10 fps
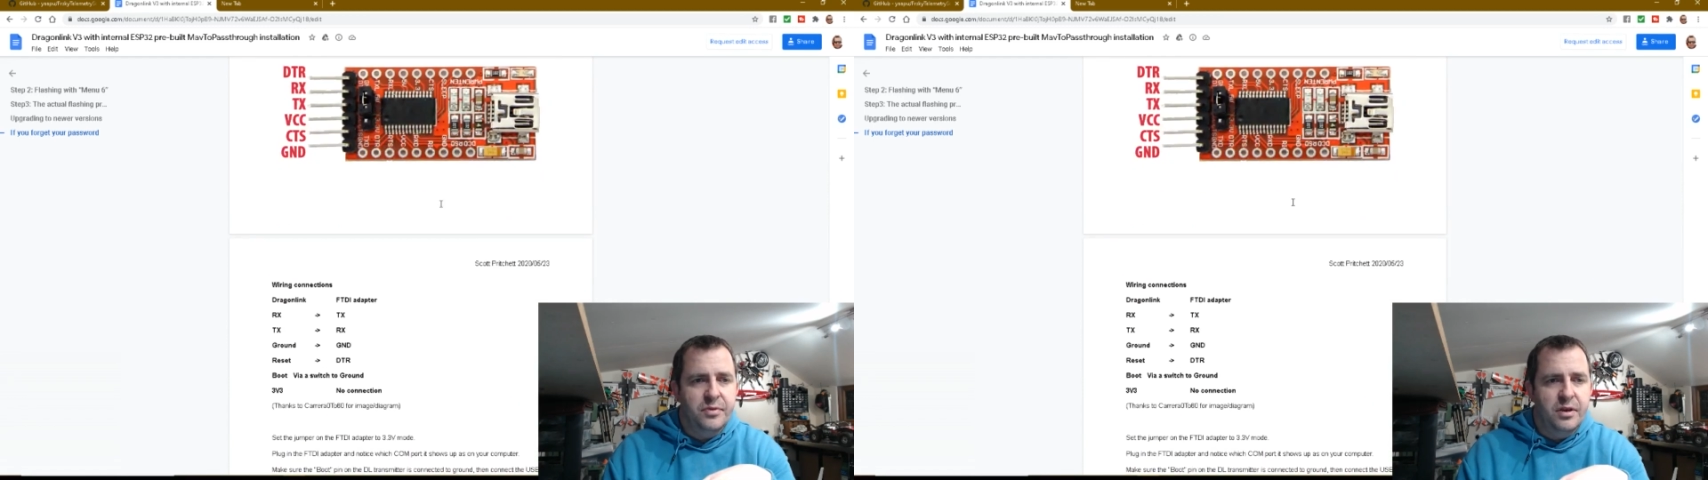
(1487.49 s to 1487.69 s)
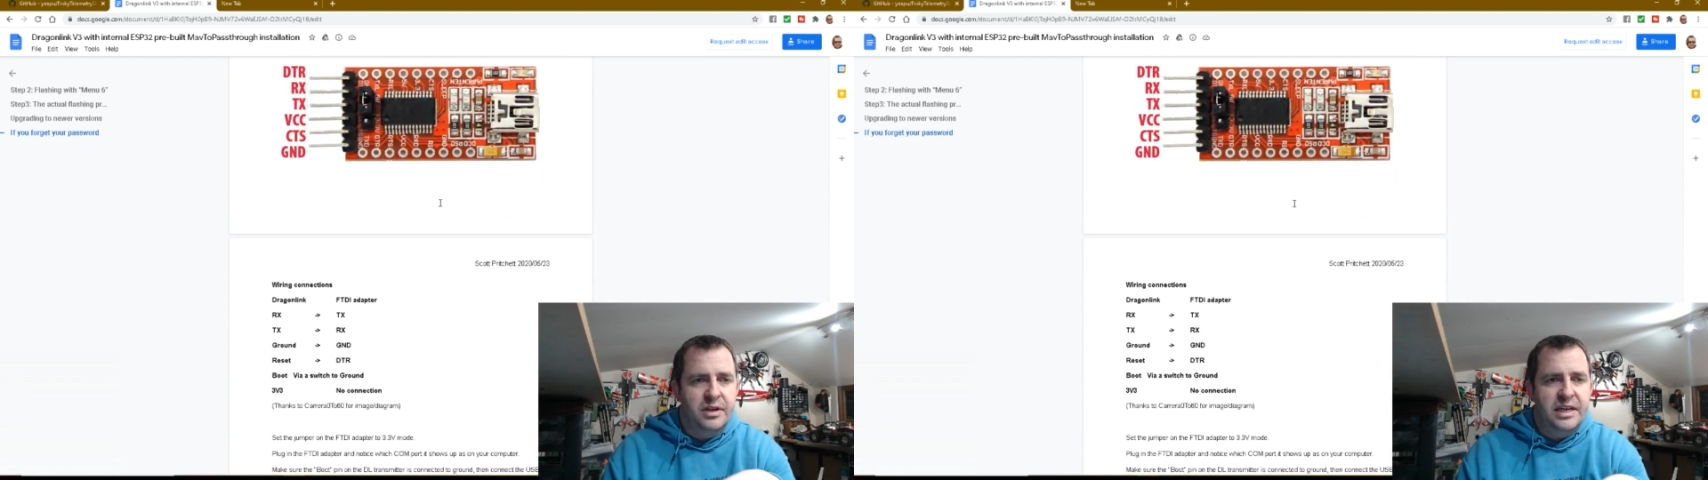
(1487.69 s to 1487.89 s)

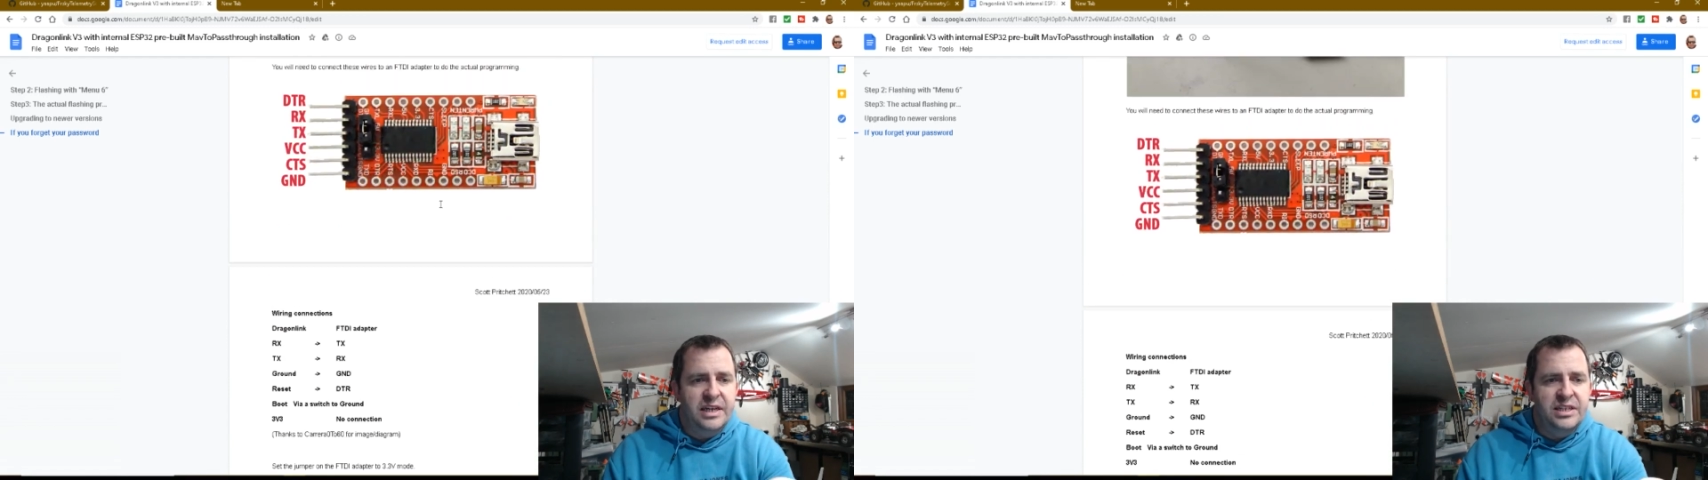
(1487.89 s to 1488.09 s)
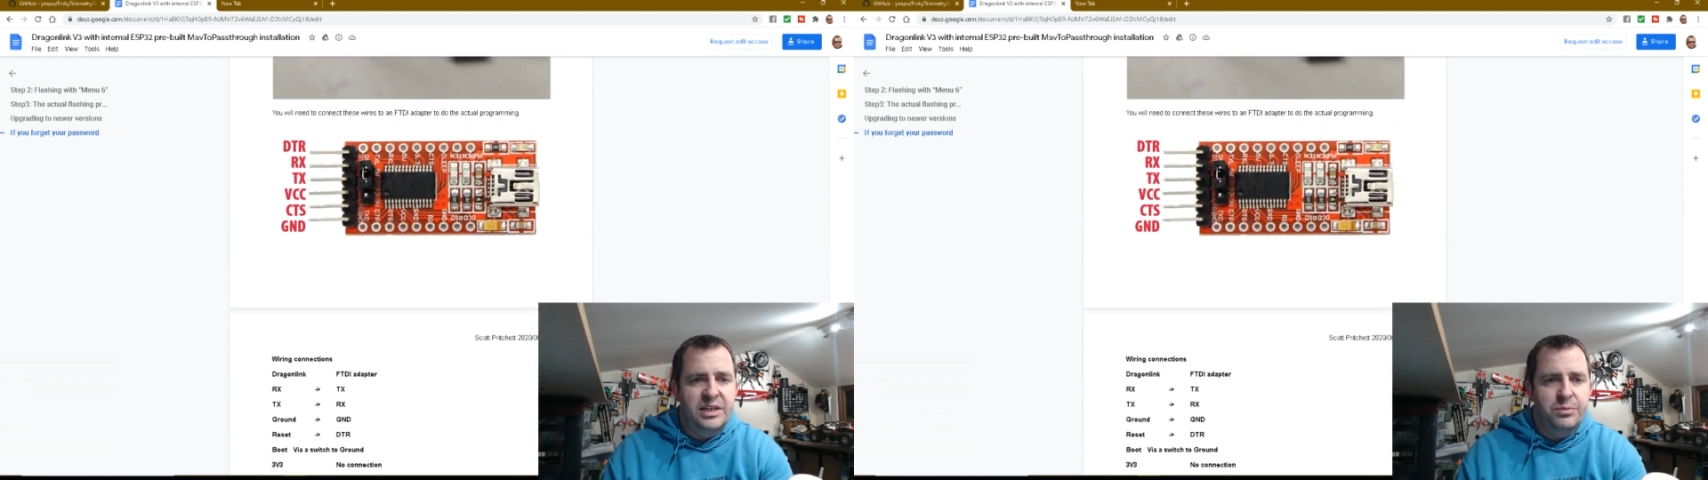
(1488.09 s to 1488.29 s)
And
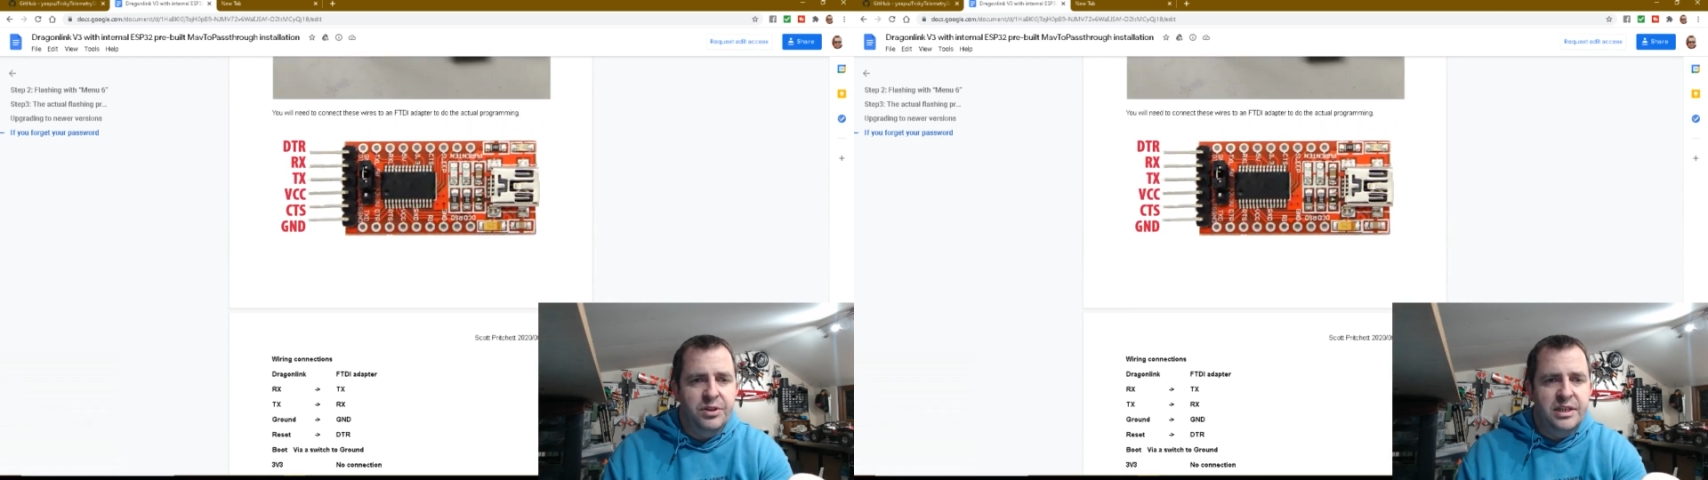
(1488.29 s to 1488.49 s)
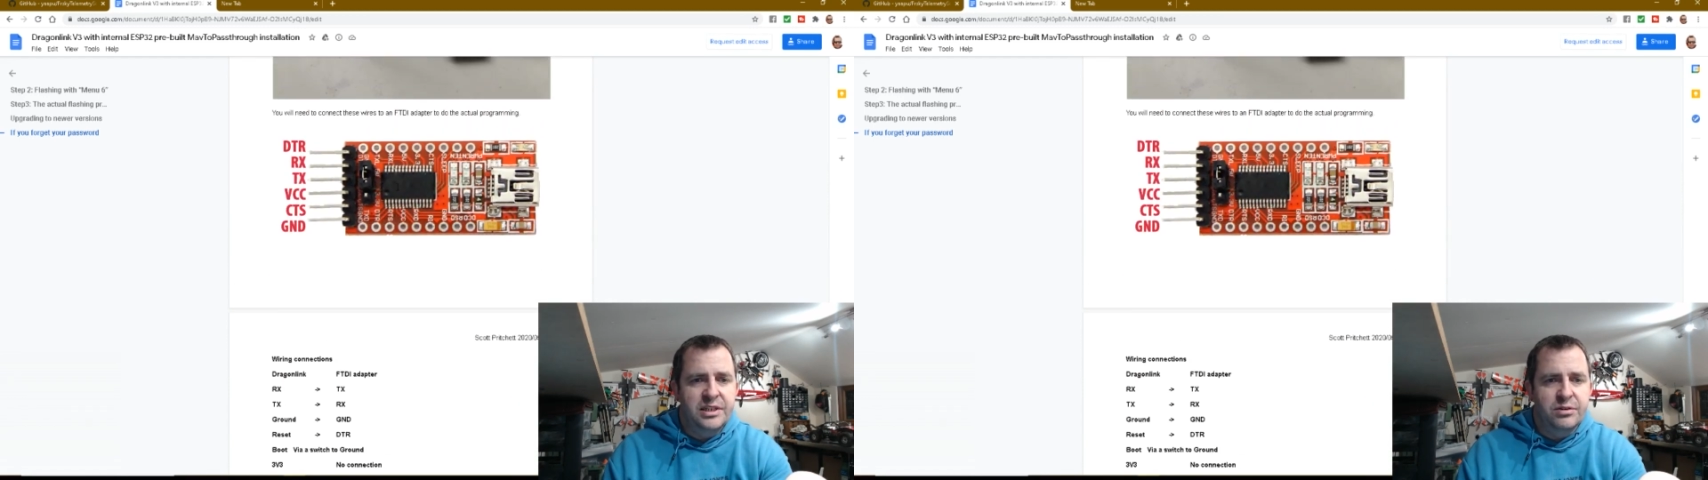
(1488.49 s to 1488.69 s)
again, you need one
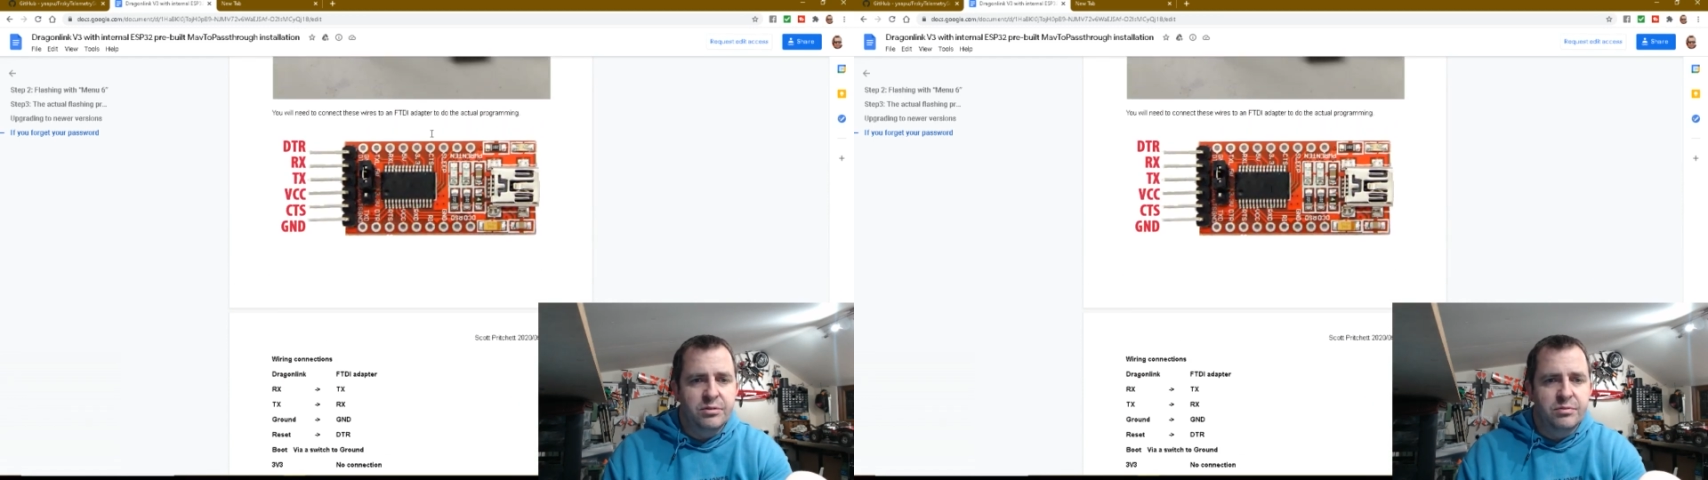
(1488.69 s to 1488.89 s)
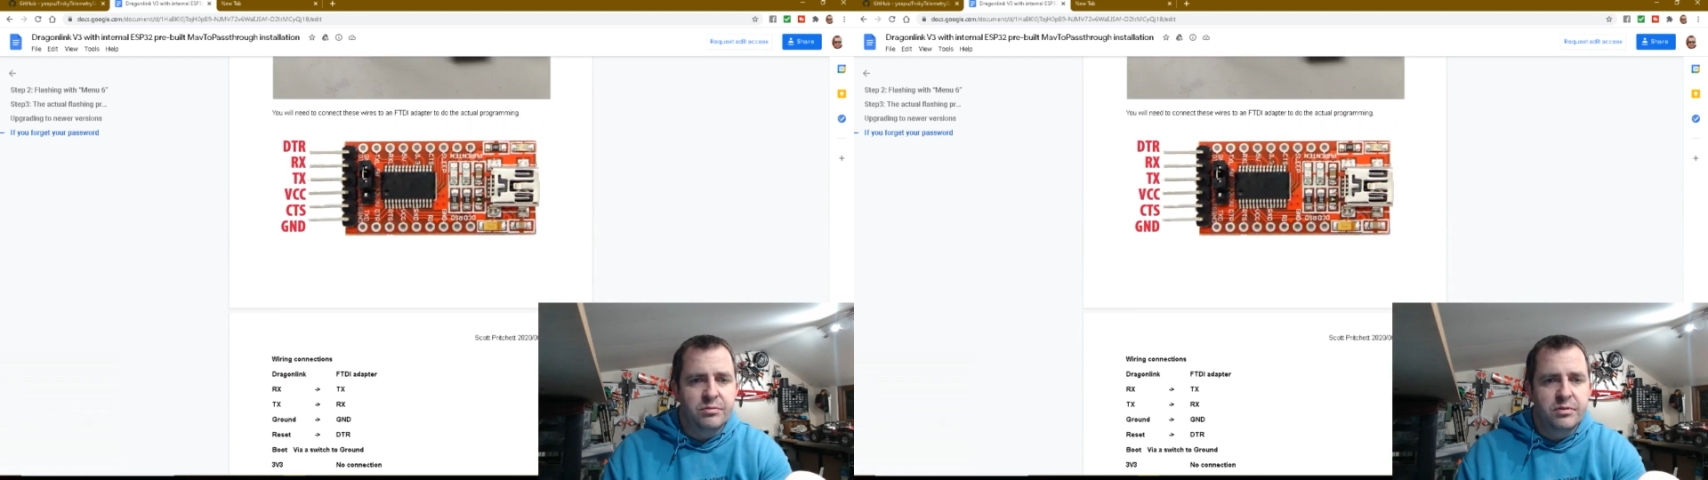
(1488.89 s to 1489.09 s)
of these little